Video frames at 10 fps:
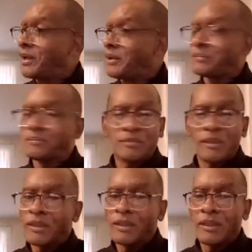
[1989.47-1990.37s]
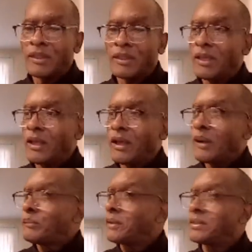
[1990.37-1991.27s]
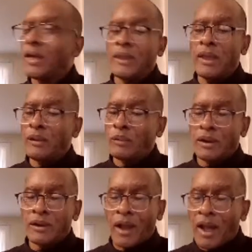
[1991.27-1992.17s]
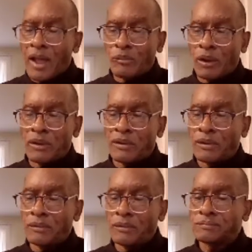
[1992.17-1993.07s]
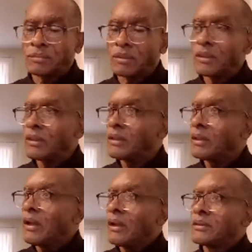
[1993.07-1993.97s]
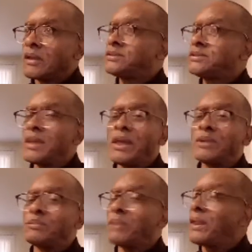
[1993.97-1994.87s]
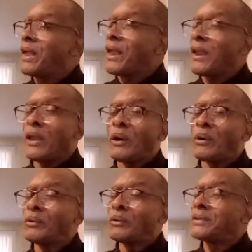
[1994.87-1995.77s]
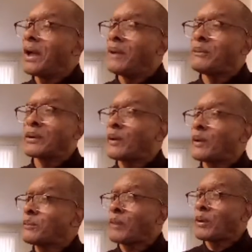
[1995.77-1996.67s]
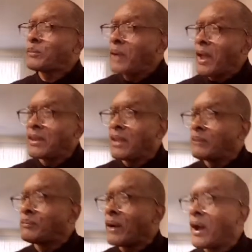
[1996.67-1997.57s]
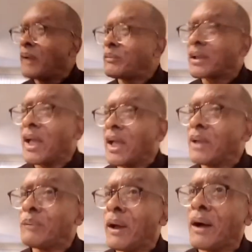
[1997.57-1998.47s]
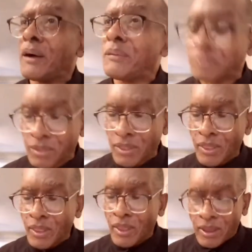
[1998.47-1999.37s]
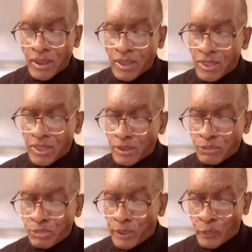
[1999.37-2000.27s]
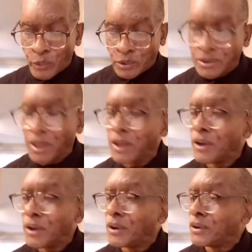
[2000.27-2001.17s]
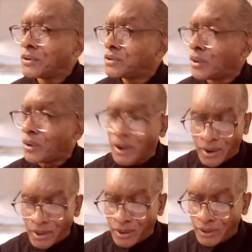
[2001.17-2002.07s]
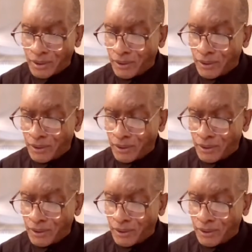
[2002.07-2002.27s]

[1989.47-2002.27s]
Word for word: stuff, but that ain't what God wants to The seed been out a long time ago before the pandemic fiber came out. And people were still showing love.